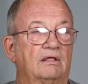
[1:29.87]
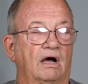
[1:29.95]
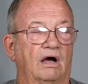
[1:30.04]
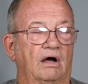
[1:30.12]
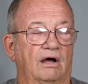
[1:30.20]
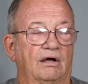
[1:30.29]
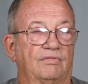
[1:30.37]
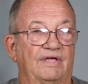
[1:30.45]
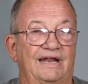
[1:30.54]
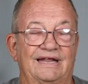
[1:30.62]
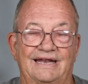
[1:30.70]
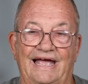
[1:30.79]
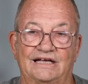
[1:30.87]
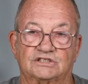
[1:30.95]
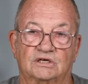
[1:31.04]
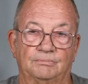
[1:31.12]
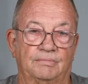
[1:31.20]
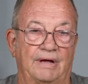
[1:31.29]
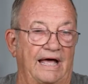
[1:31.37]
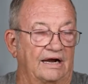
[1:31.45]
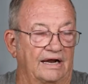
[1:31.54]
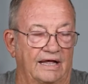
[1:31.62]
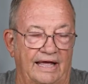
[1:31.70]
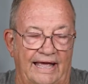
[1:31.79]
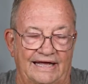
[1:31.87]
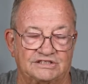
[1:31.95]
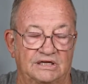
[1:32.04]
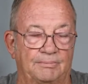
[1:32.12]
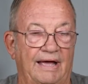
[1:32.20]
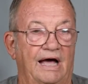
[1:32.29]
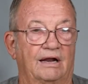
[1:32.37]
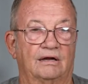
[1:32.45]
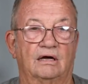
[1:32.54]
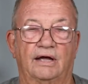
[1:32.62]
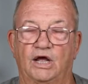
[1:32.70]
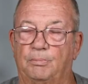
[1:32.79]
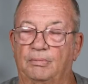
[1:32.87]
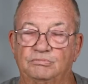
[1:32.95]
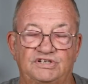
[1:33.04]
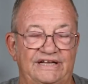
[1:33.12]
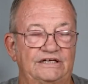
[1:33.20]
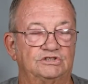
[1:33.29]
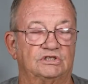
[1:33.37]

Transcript: Uh, they didn't ask him how to ask him how to help them teach.